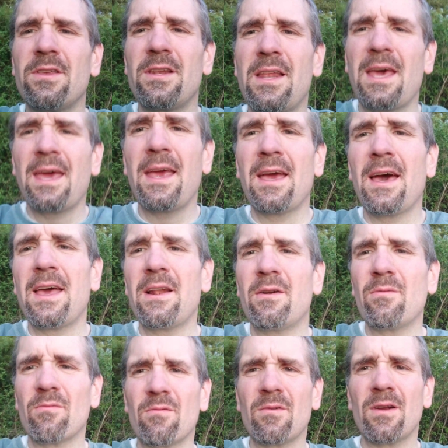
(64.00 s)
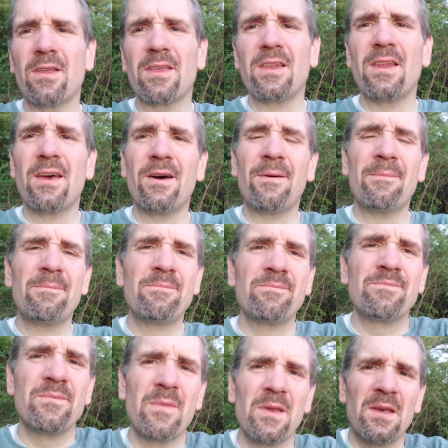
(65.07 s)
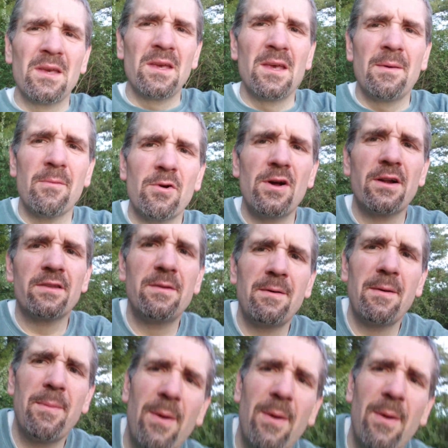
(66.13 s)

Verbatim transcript: for the day i don't really know going to see my